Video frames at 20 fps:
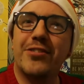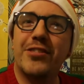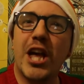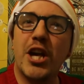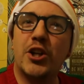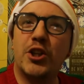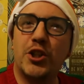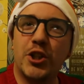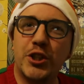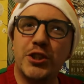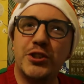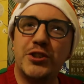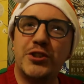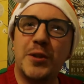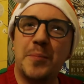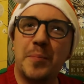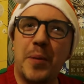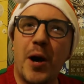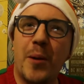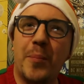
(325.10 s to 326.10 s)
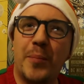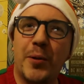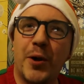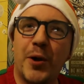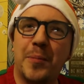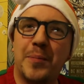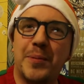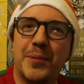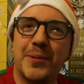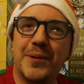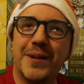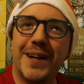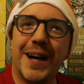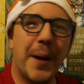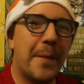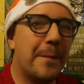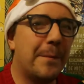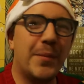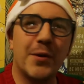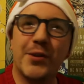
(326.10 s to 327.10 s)
They're good to pop up,
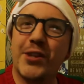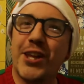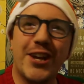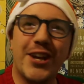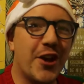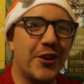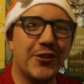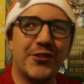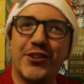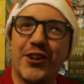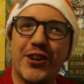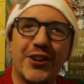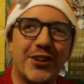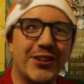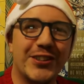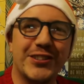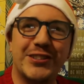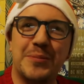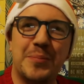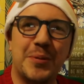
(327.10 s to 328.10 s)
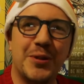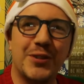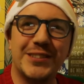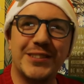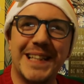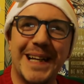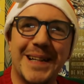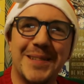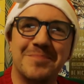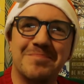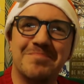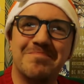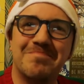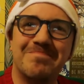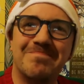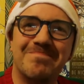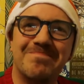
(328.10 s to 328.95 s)
but they're not so good to put down.